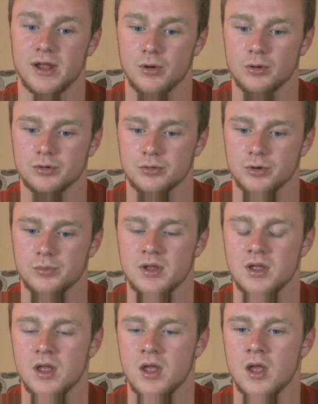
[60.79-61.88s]
old group.
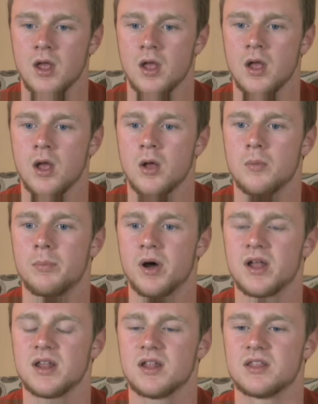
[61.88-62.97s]

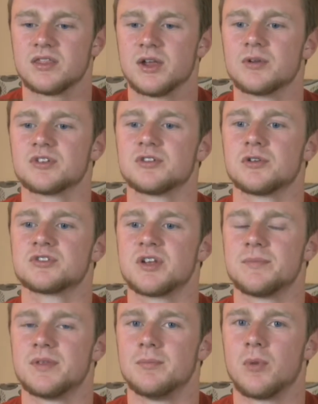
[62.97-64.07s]
But there was a little
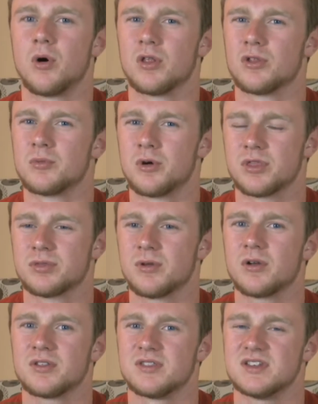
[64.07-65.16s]
something more, a little more
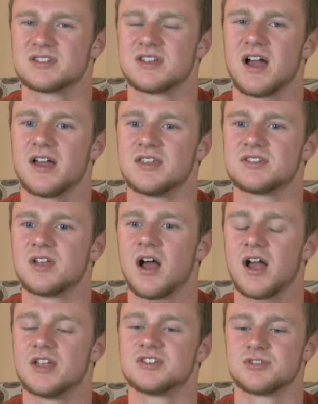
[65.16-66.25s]
thrill to these guys.
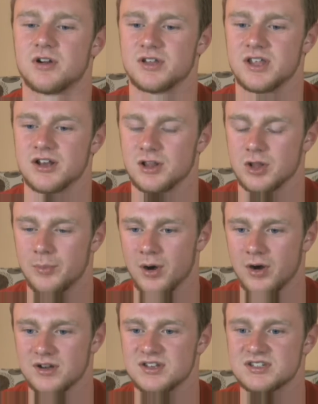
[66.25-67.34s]
I started getting into the
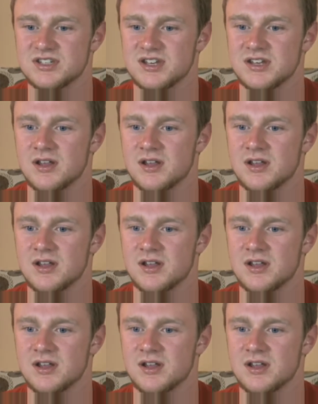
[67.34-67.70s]
party scene.